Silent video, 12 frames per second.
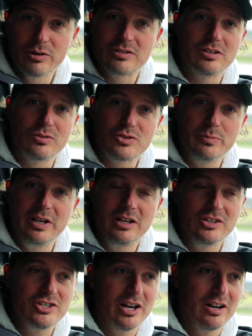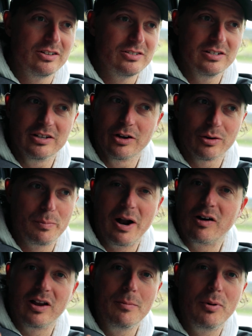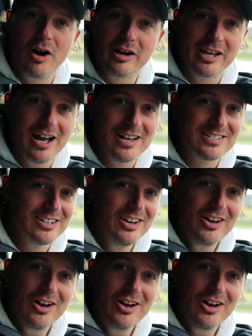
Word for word: to social media channels and you go to Powerline Podcast